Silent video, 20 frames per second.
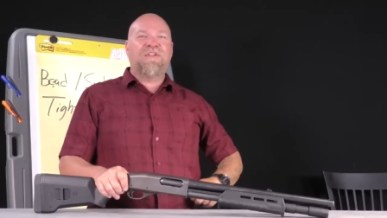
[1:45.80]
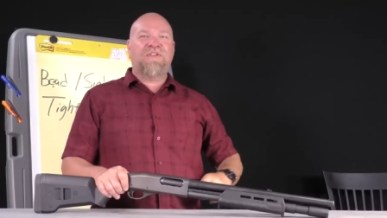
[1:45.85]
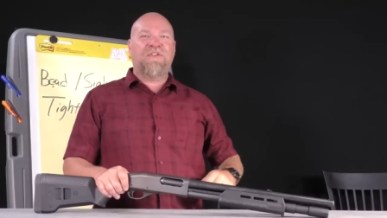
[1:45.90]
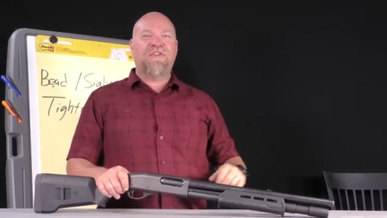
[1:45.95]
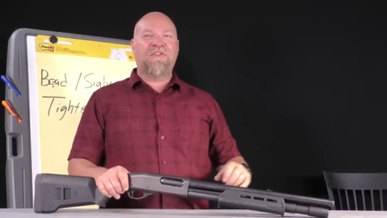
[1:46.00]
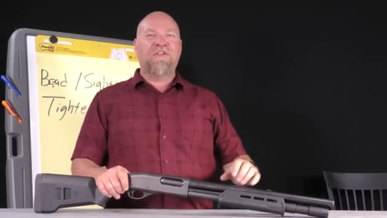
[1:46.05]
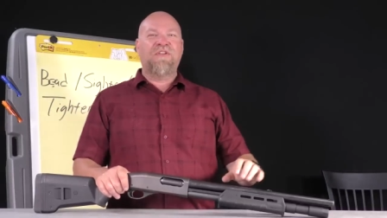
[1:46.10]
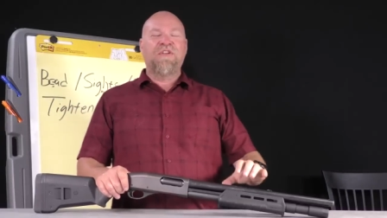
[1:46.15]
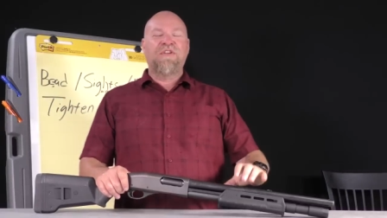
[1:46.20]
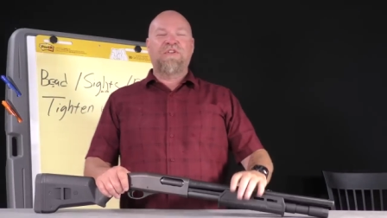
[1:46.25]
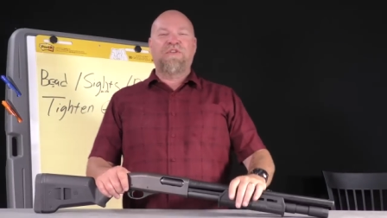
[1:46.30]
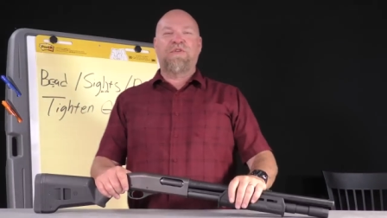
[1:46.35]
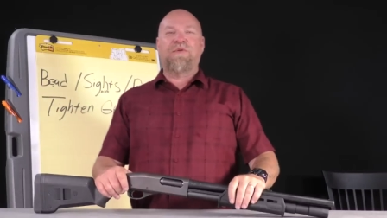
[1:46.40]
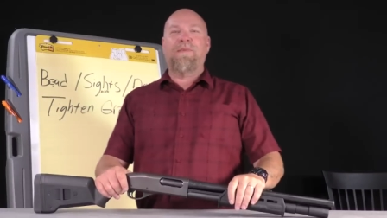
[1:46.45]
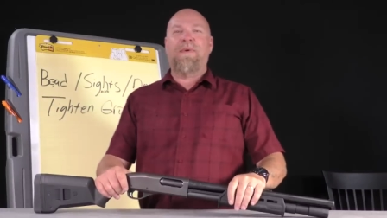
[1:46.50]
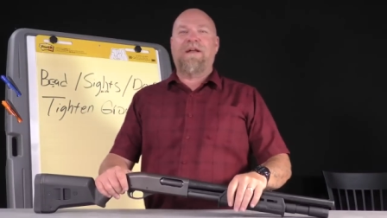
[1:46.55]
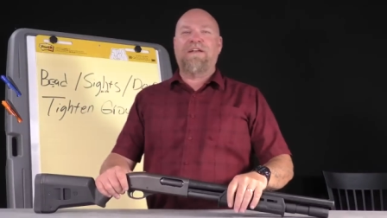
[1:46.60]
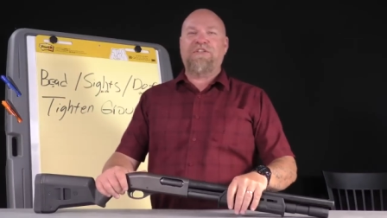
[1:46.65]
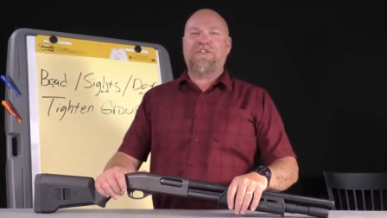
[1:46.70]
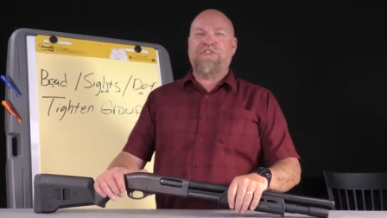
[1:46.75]
you, you
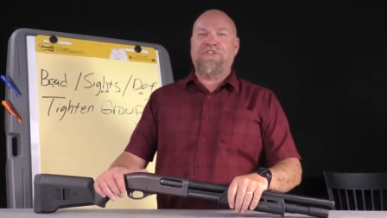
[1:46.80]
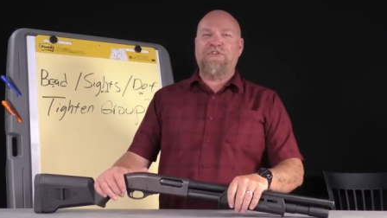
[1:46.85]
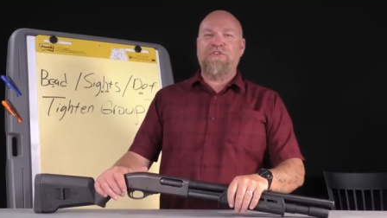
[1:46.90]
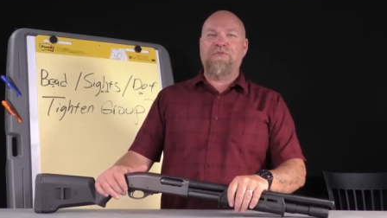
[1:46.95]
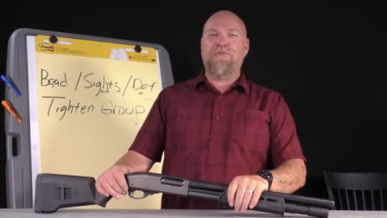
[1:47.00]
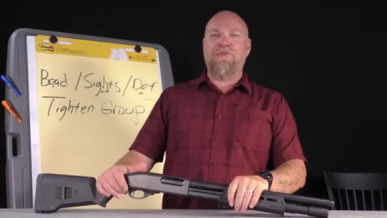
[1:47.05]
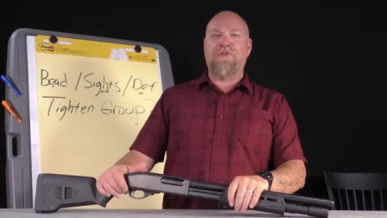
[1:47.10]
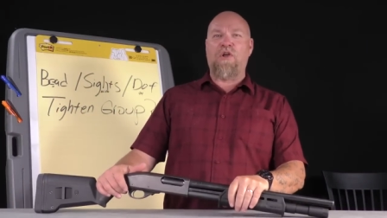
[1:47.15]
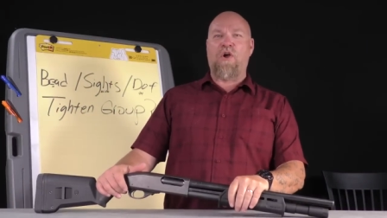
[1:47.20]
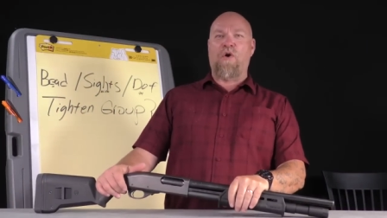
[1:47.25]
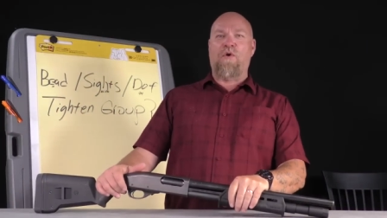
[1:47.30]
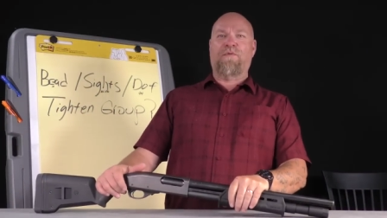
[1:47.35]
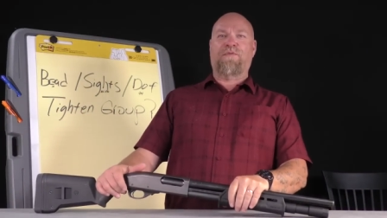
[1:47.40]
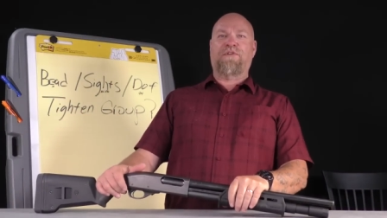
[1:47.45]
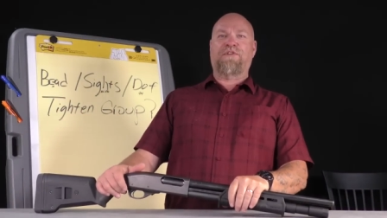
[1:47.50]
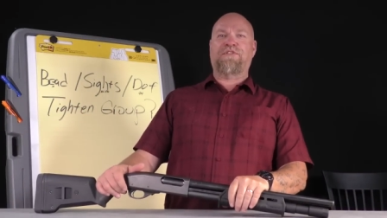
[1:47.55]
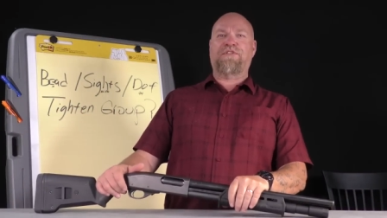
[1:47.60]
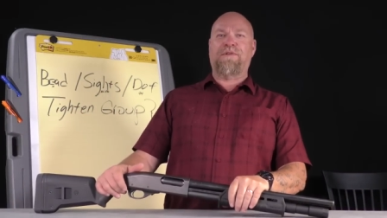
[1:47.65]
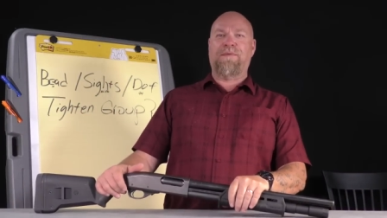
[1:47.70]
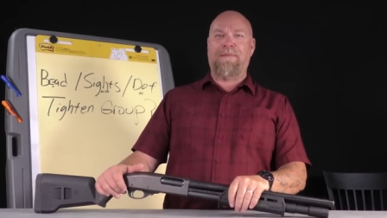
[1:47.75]
might shoot
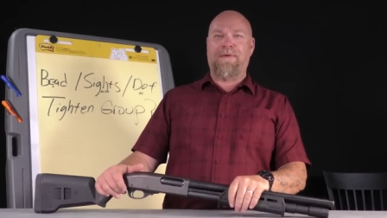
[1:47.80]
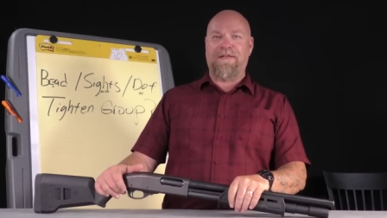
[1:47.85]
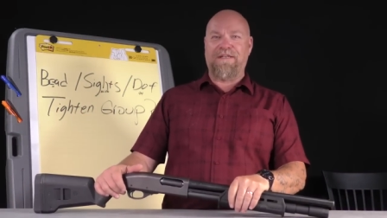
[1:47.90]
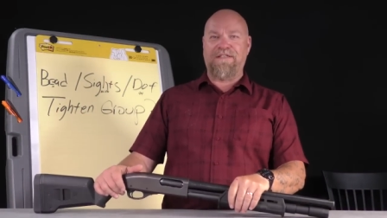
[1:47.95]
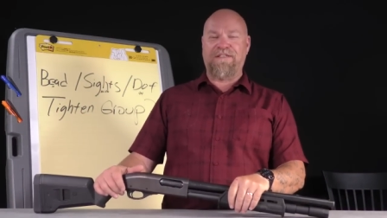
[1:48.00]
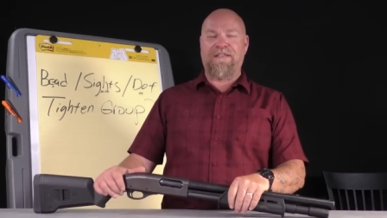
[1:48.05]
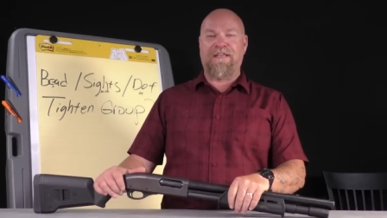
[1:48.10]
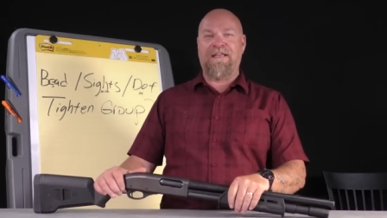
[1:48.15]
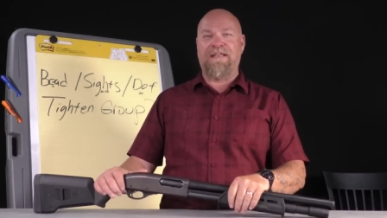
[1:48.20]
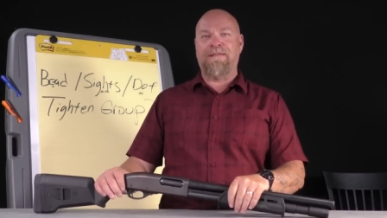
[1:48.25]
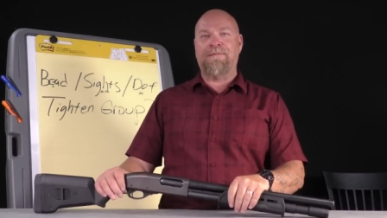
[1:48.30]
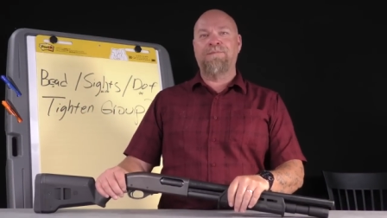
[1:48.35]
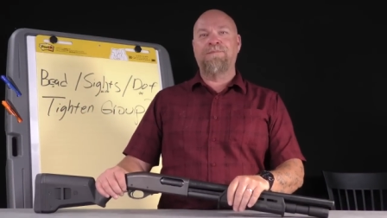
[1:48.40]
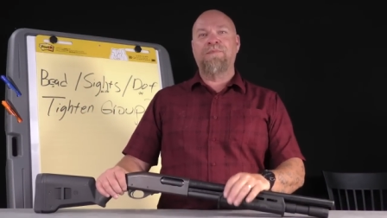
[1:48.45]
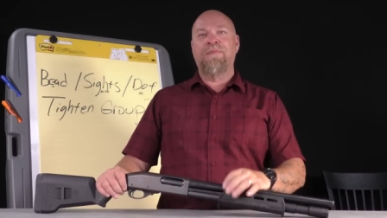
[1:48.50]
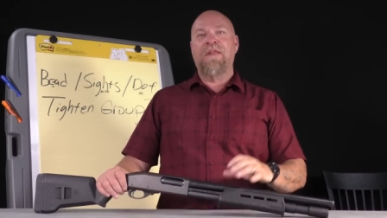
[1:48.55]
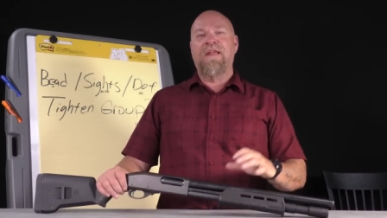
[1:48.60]
over somebody's head.